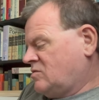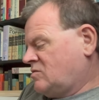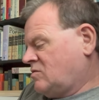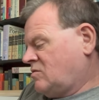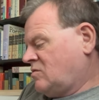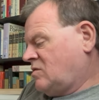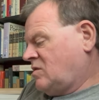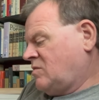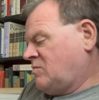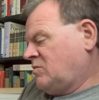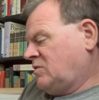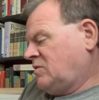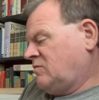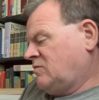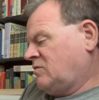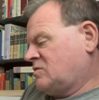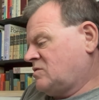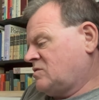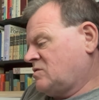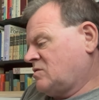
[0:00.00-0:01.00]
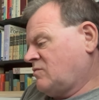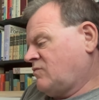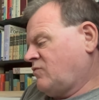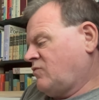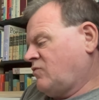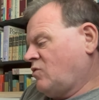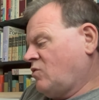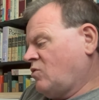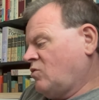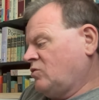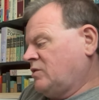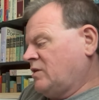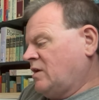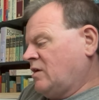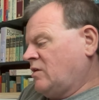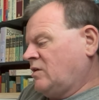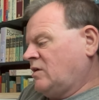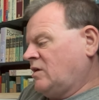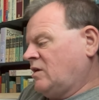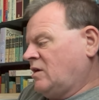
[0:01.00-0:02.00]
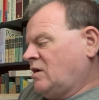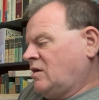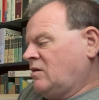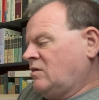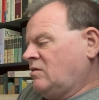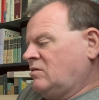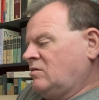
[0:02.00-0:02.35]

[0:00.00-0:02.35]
So I believe this is a fold-out, yeah.